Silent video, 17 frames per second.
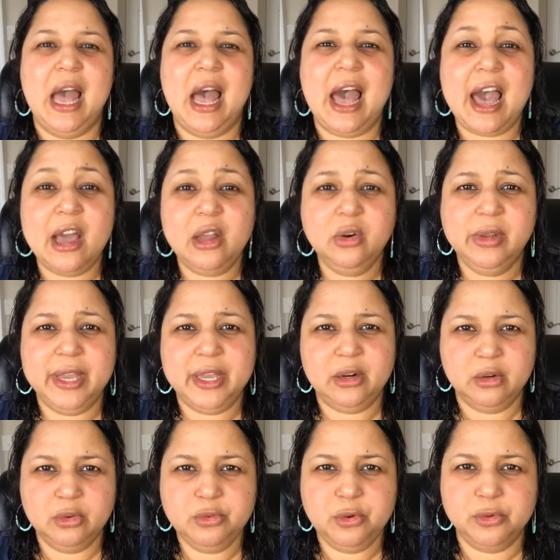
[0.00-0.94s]
how to get
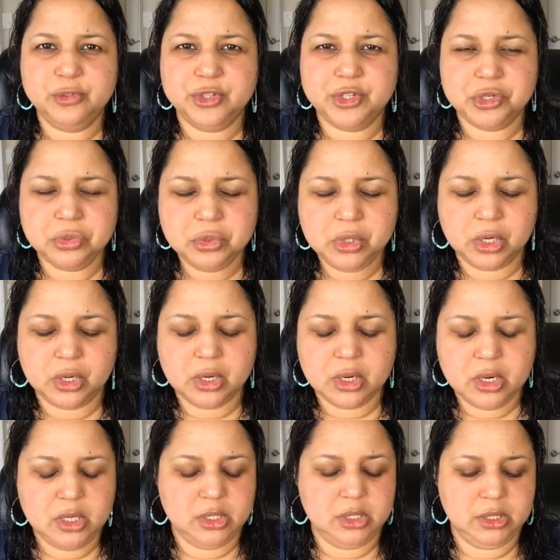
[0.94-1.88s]
off of
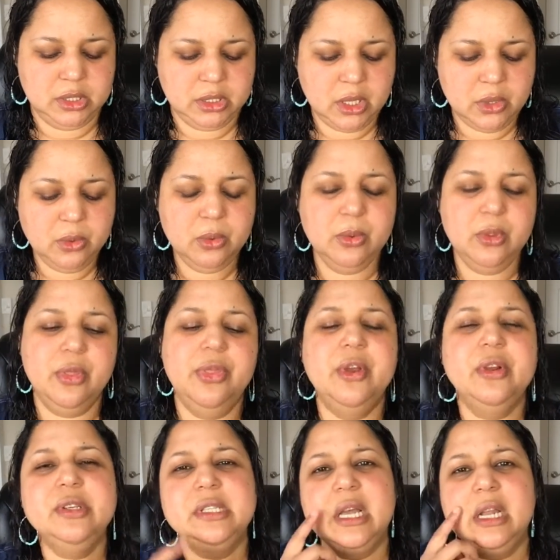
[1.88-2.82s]
sugar. So
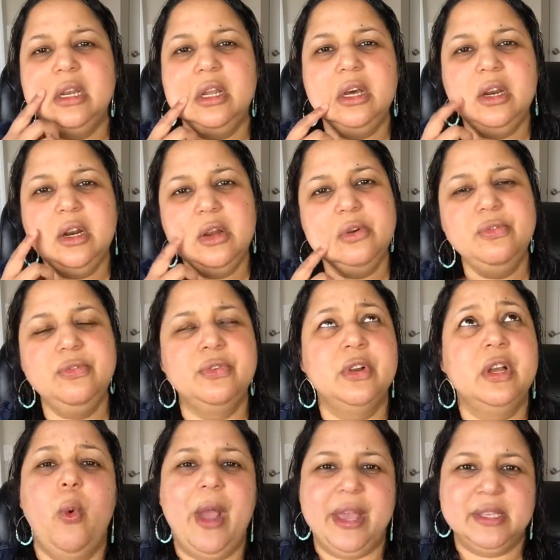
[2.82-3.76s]
there's a lot of
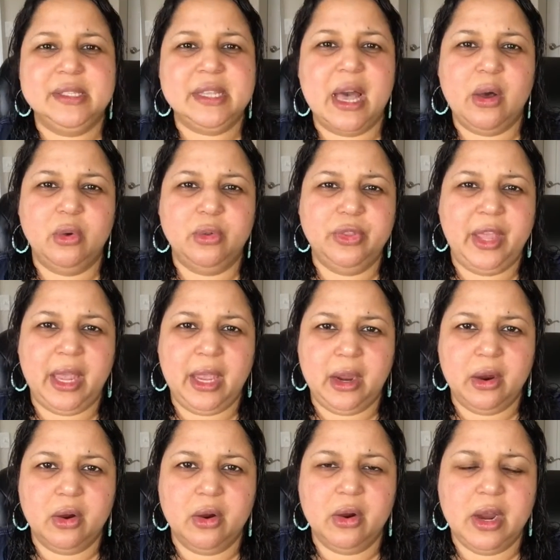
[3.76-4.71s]
ways out
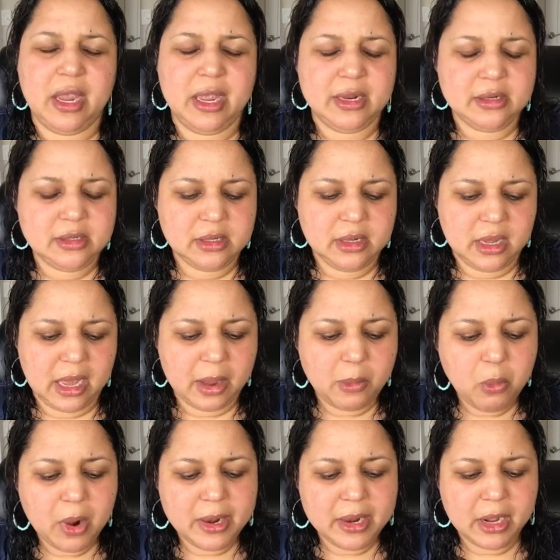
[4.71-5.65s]
there, and I
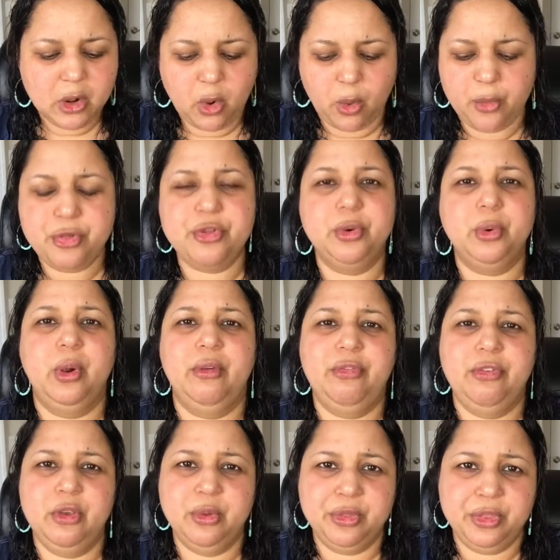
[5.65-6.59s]
want to go through a
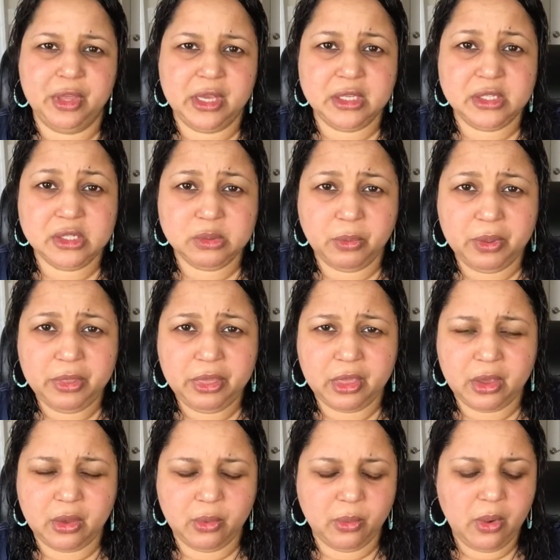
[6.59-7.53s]
few things
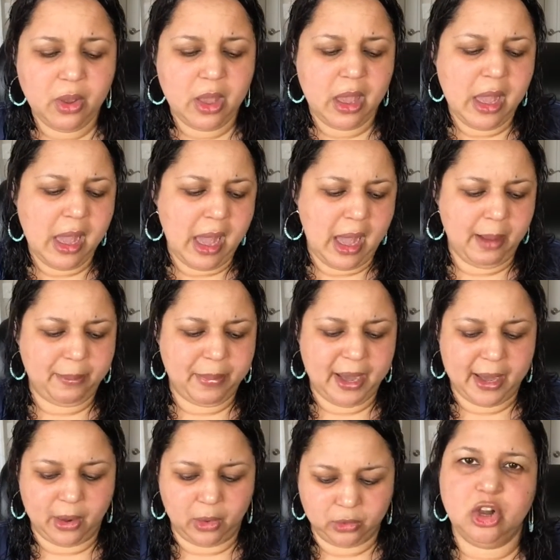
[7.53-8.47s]
with you
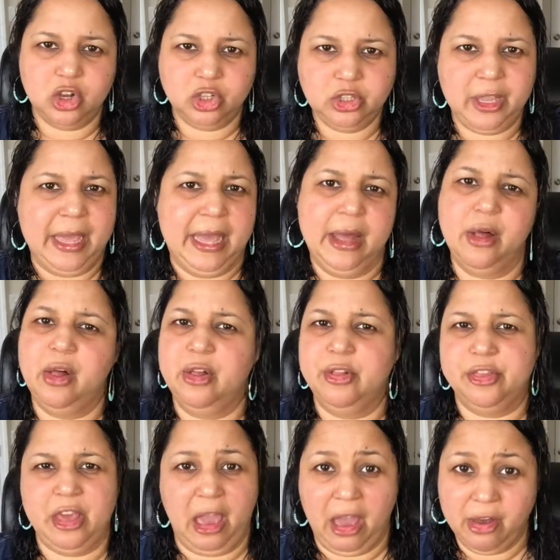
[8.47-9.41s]
about gut
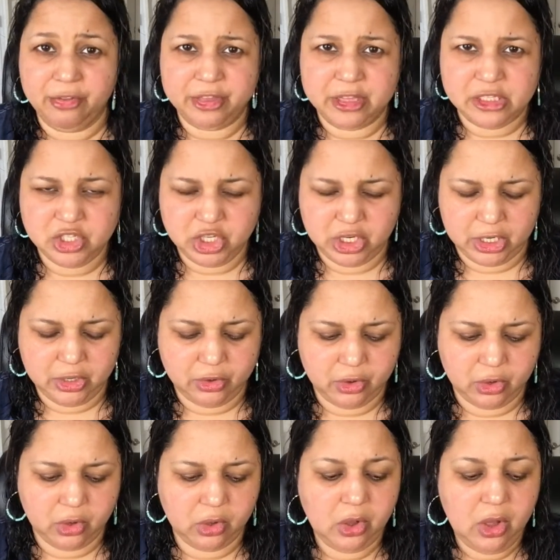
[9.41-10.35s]
health, health in
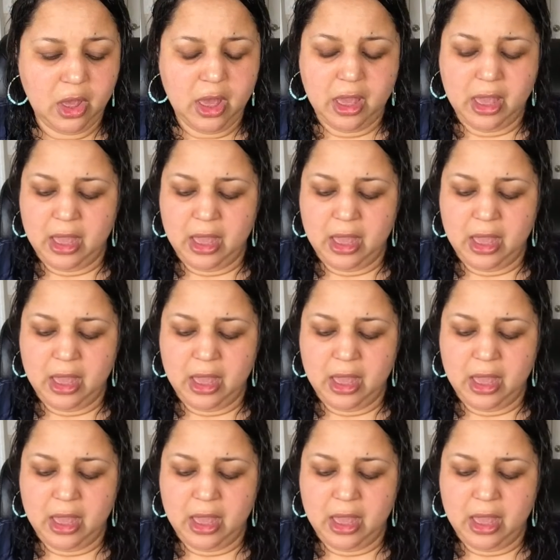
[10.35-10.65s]
general.